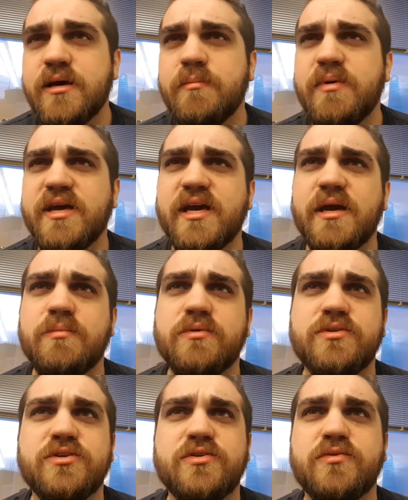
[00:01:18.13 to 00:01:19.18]
Being
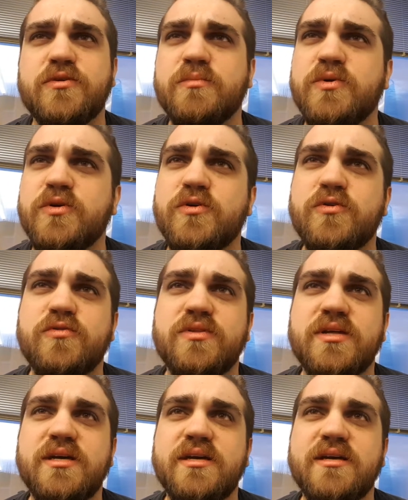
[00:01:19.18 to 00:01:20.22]
able to remove
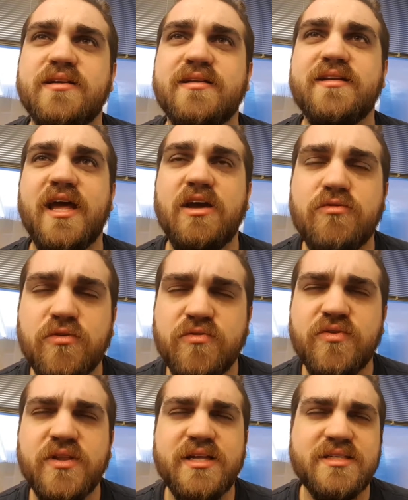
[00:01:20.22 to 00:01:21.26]
the naval
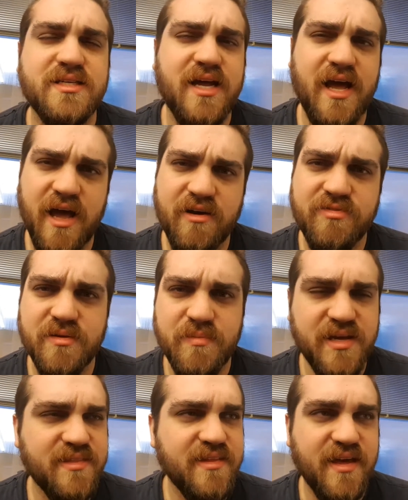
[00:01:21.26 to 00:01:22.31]
fleets that have to
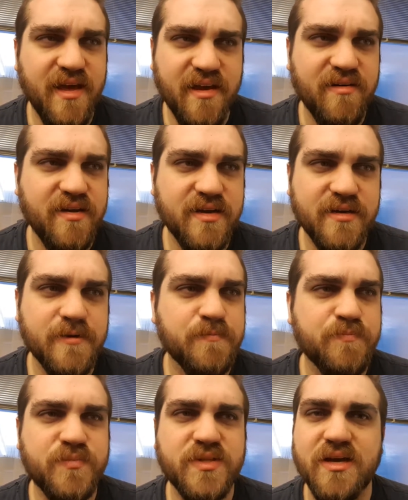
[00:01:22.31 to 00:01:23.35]
be in the area
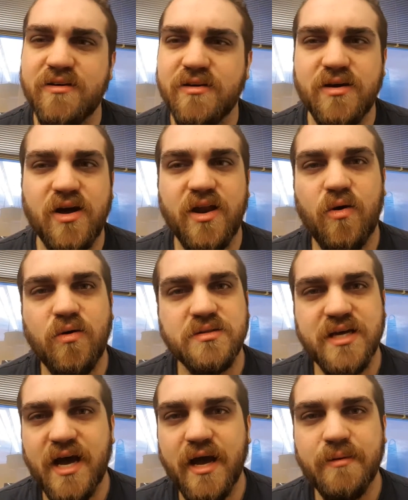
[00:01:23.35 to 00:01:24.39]
at all
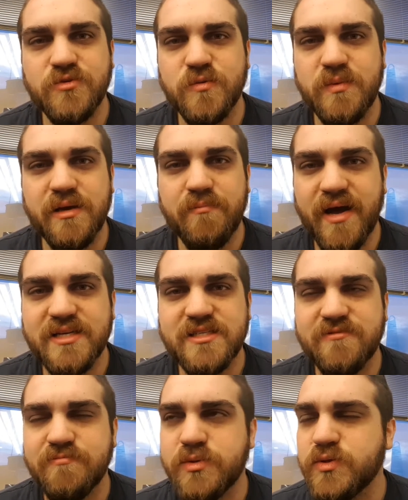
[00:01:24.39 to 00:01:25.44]
times would be a
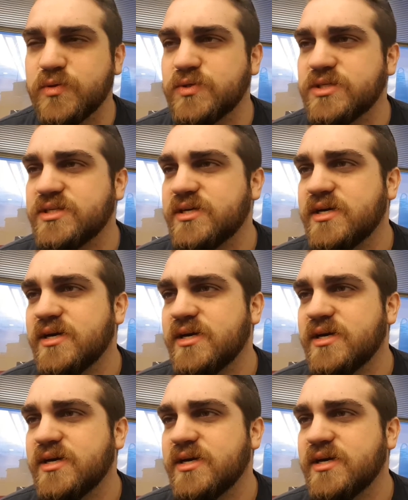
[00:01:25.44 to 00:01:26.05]
massive boost.